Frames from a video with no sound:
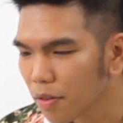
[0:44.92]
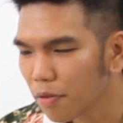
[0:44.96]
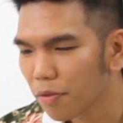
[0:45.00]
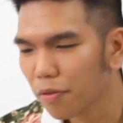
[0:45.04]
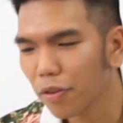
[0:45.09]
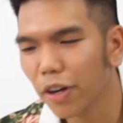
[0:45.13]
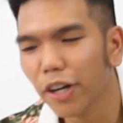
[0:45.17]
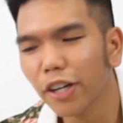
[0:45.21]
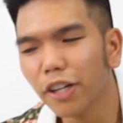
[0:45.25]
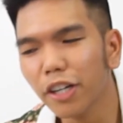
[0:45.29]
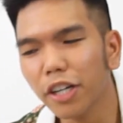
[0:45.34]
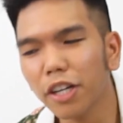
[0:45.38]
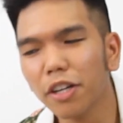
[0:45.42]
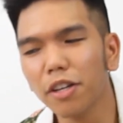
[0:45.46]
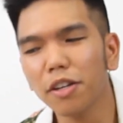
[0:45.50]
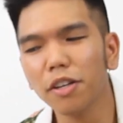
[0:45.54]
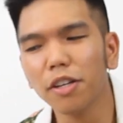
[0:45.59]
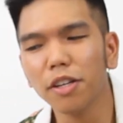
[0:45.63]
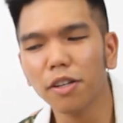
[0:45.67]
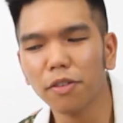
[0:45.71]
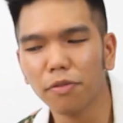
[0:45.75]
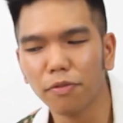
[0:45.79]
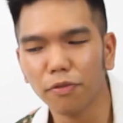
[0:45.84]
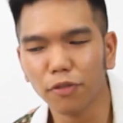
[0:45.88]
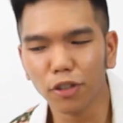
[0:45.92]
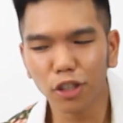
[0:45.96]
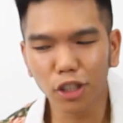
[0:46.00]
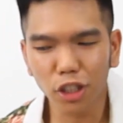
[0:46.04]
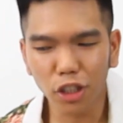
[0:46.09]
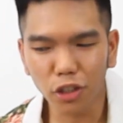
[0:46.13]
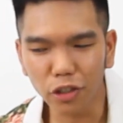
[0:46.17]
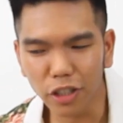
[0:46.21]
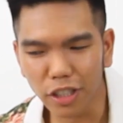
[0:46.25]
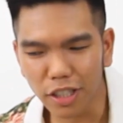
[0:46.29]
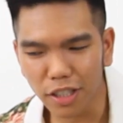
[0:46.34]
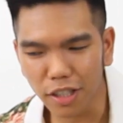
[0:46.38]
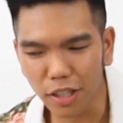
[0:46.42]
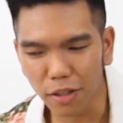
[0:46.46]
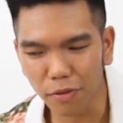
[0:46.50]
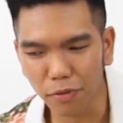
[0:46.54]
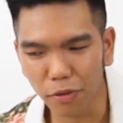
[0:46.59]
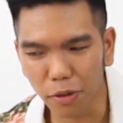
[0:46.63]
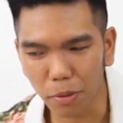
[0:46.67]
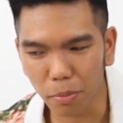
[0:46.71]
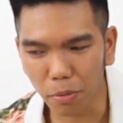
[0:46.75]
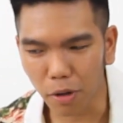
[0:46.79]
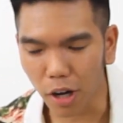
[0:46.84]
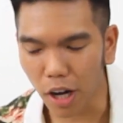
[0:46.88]
Very futuristic
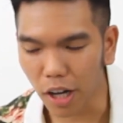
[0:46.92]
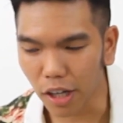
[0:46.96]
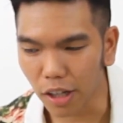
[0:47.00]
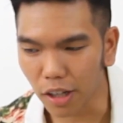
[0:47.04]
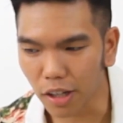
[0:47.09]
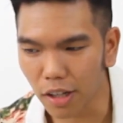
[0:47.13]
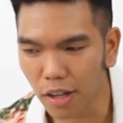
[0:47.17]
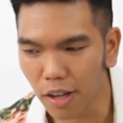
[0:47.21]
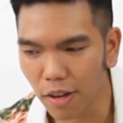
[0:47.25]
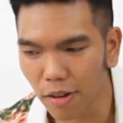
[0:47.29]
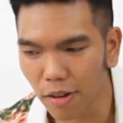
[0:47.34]
for Prada.